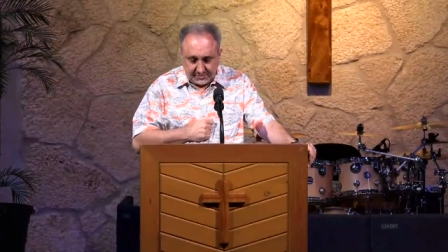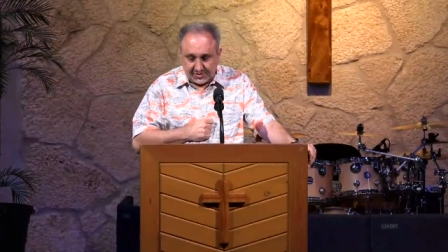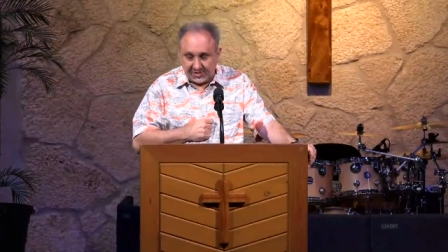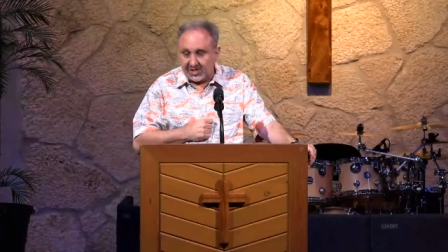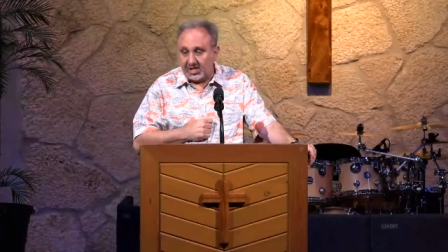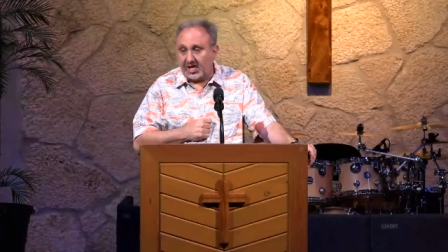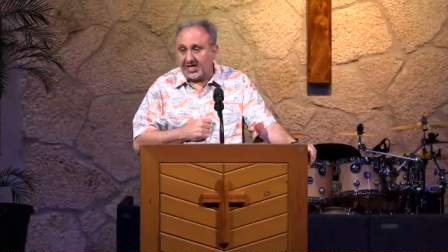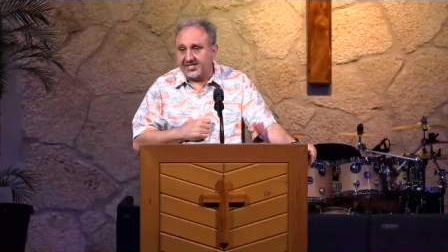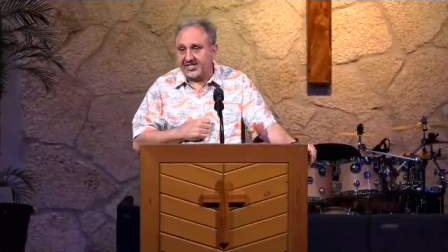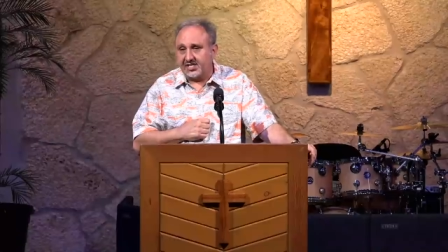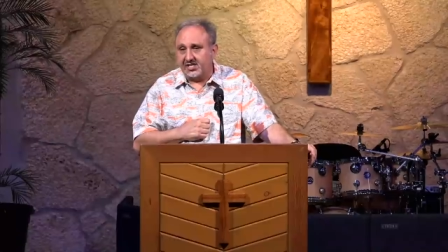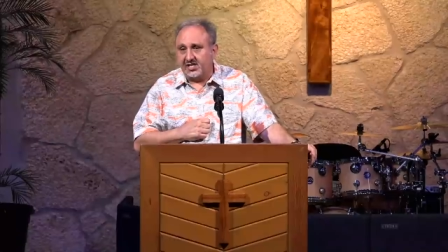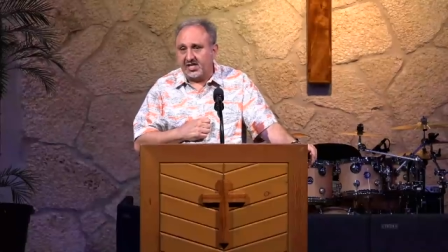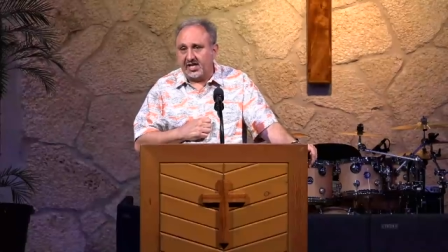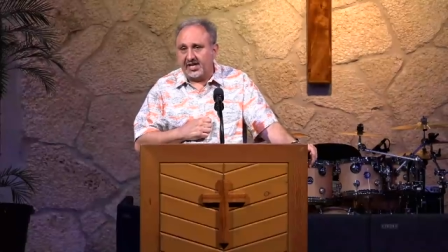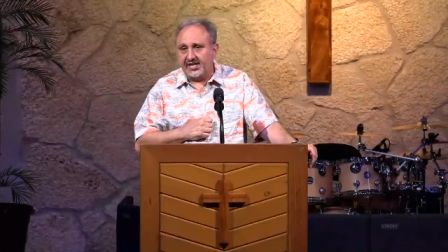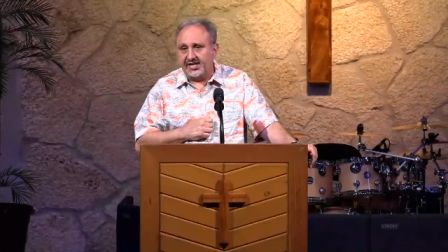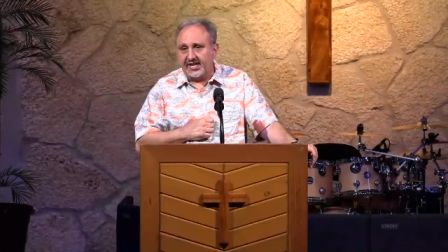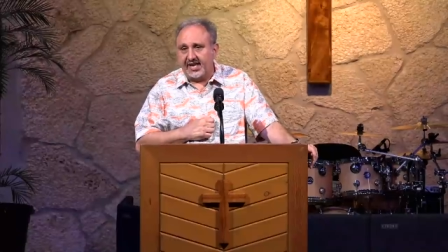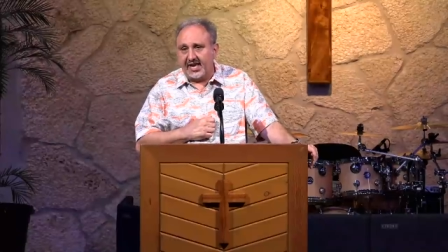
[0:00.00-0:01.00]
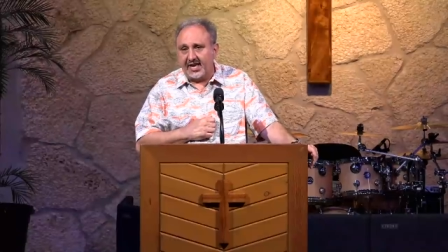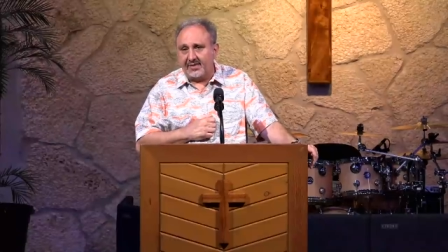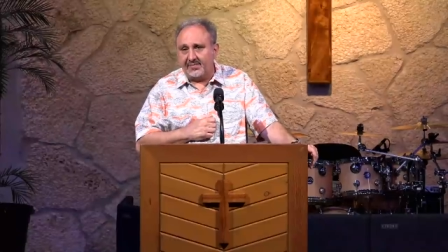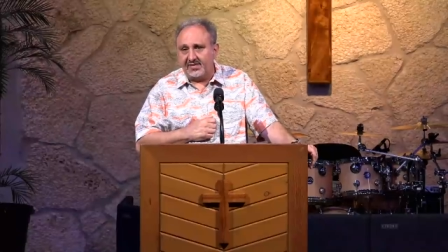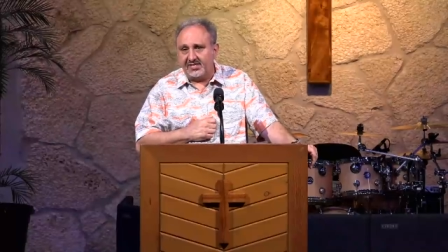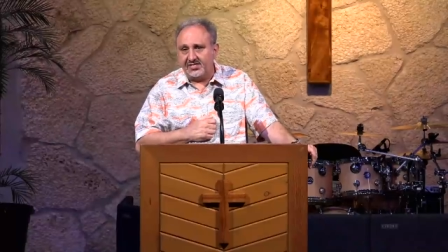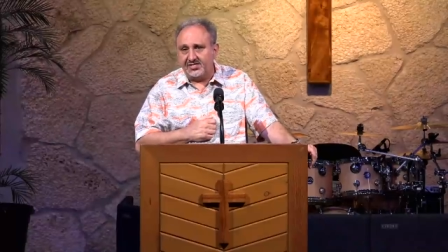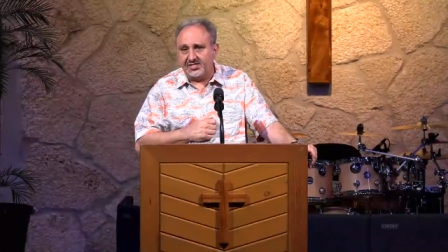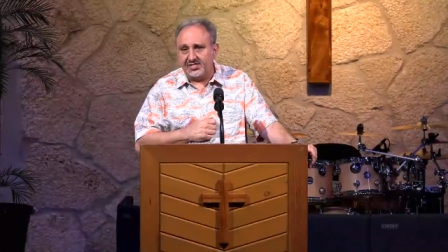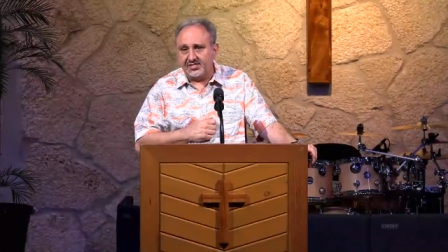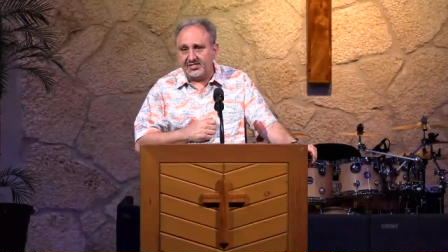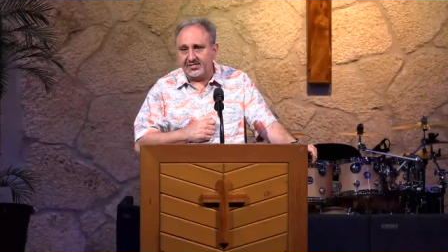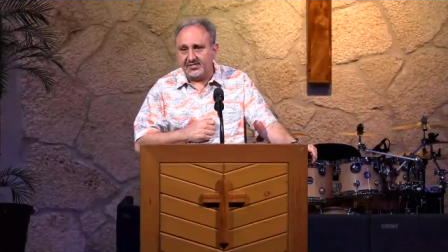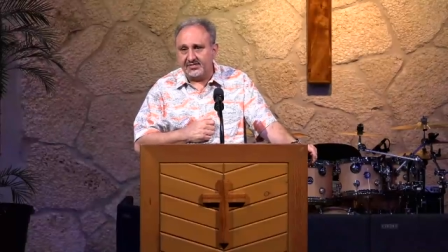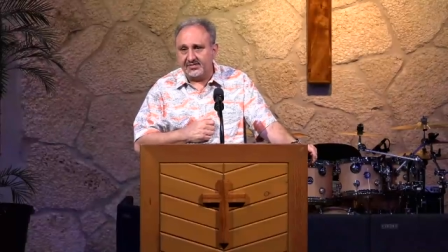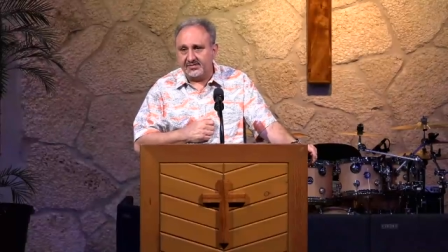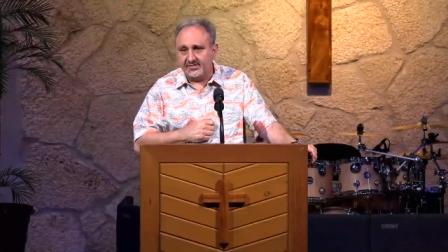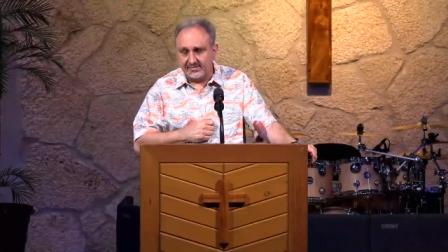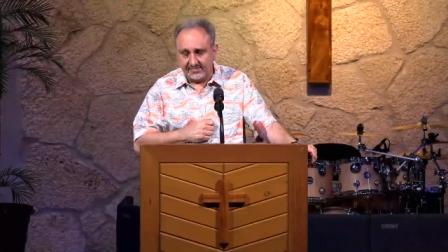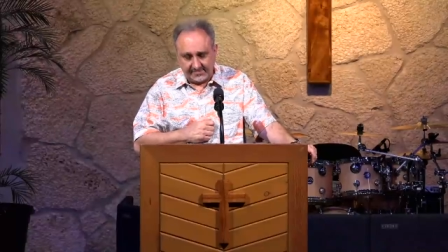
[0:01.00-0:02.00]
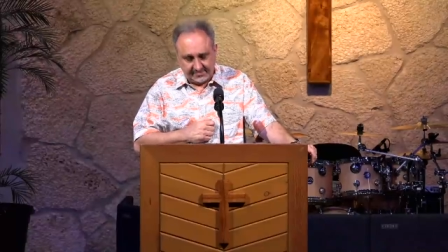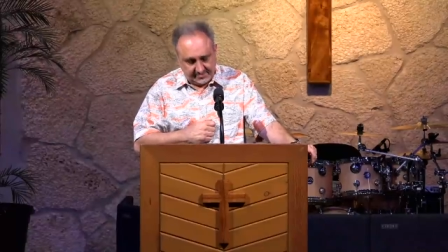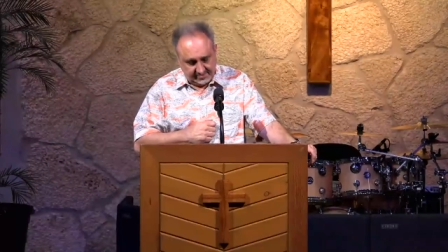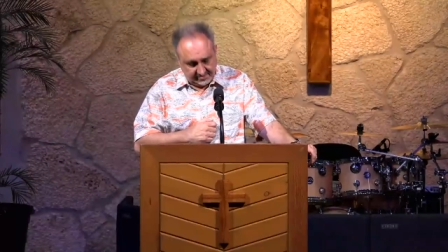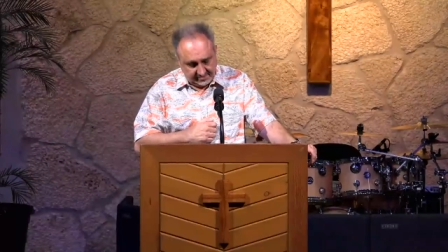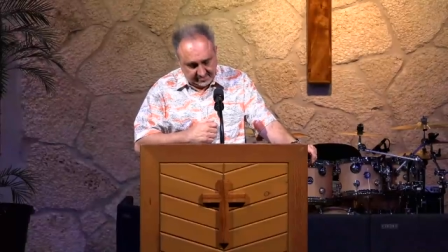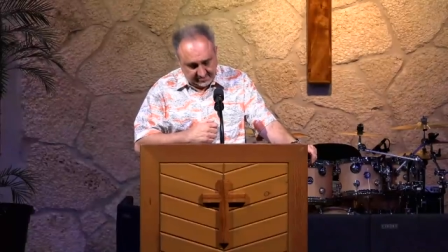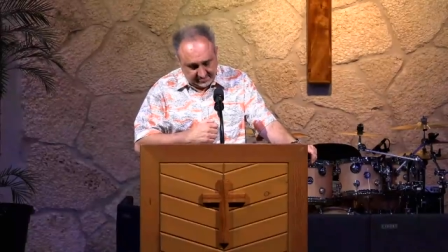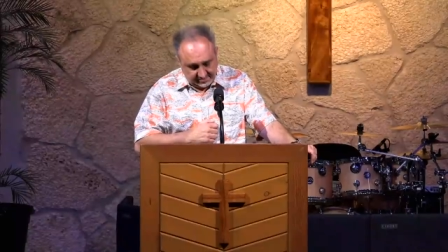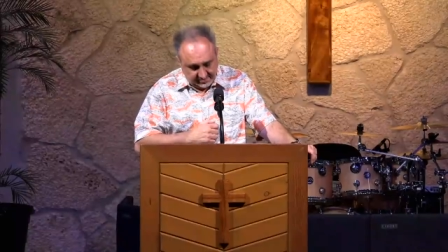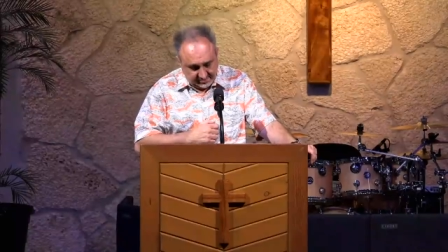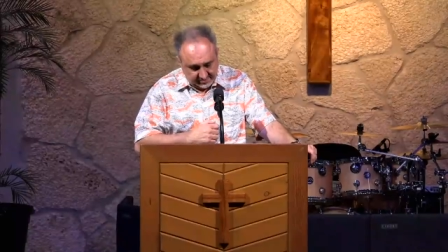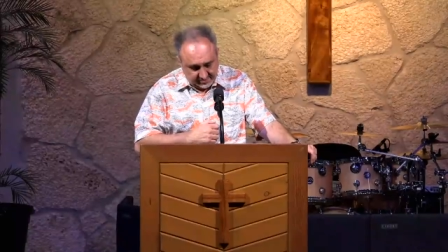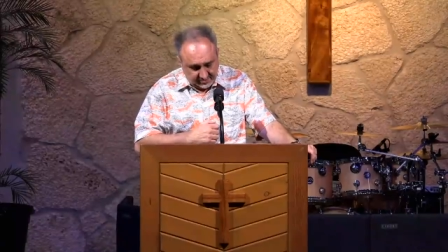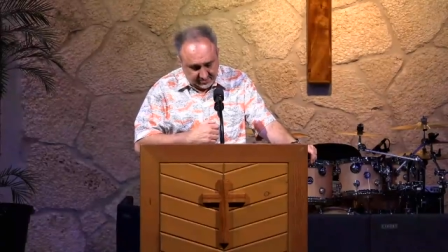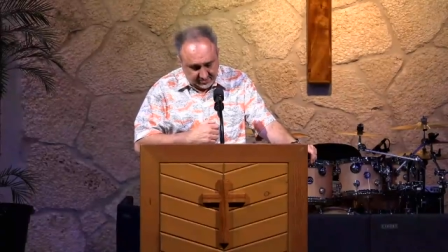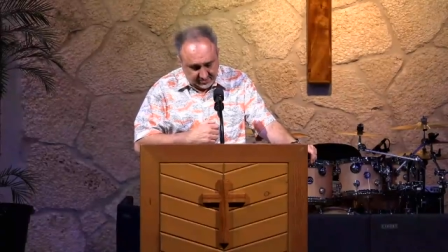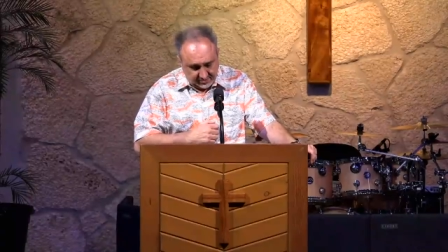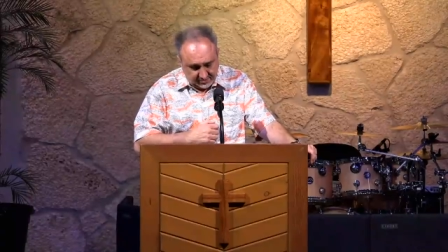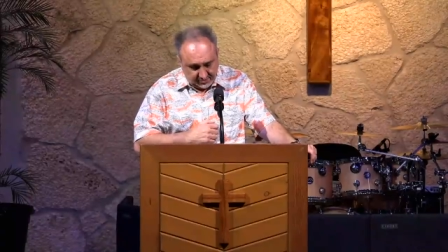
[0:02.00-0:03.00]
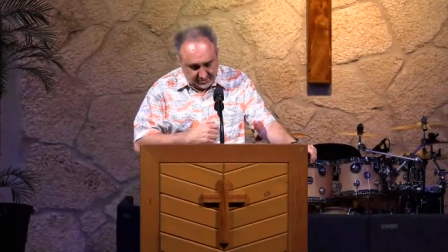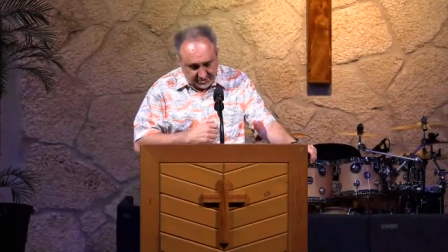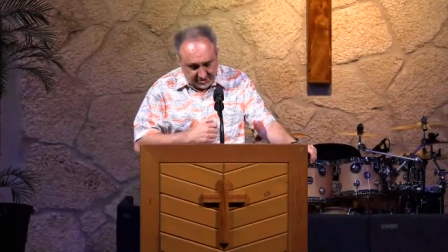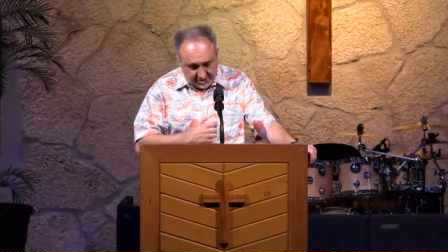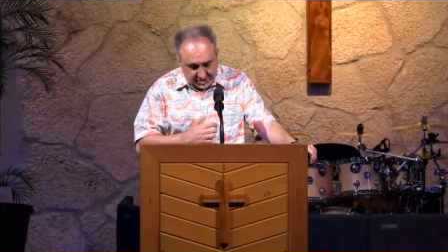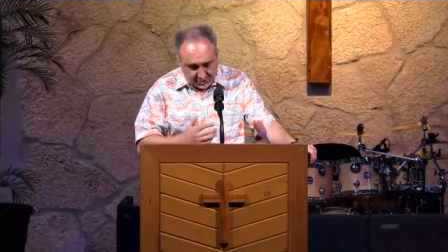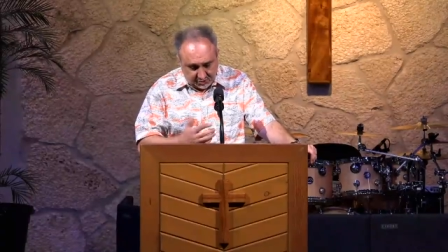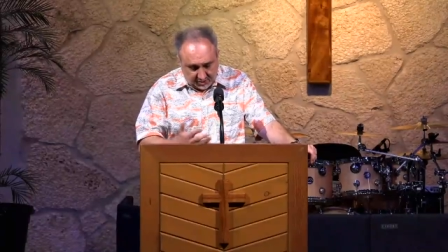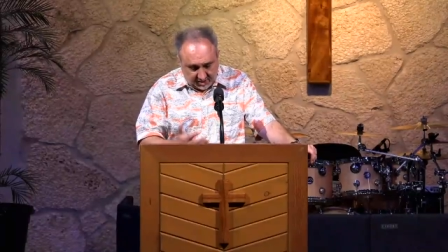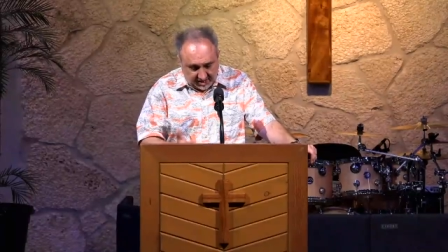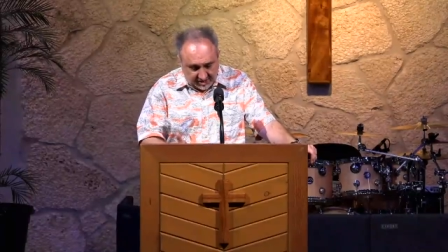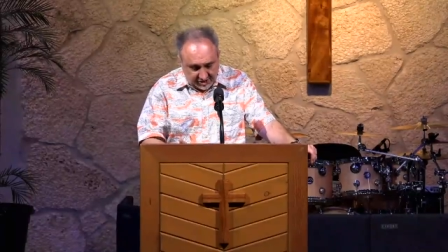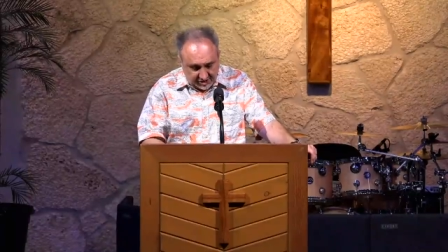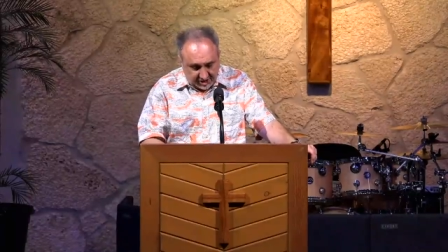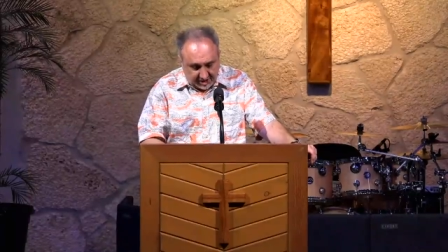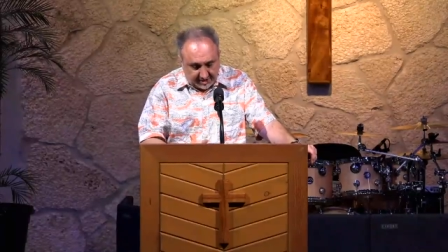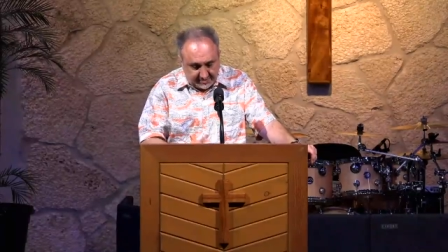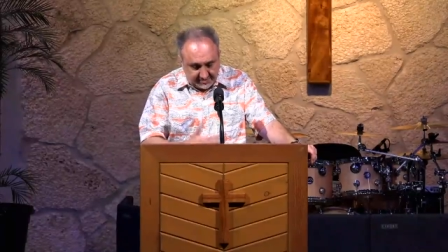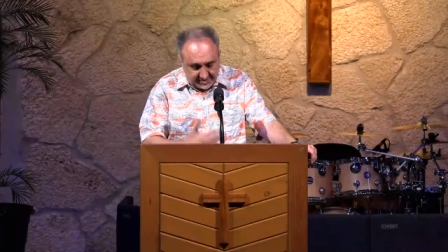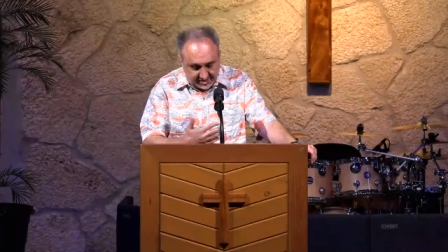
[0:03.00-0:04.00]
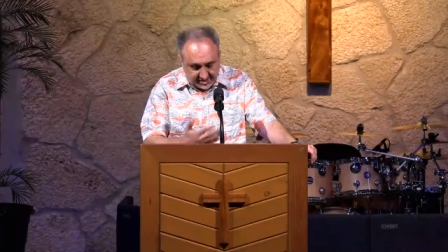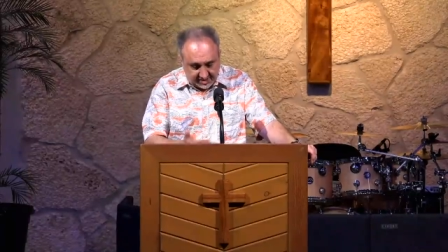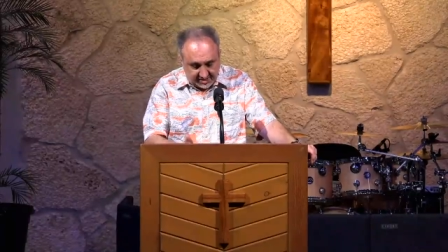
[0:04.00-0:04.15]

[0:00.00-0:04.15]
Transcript: It was causing a lot of damage, which is why James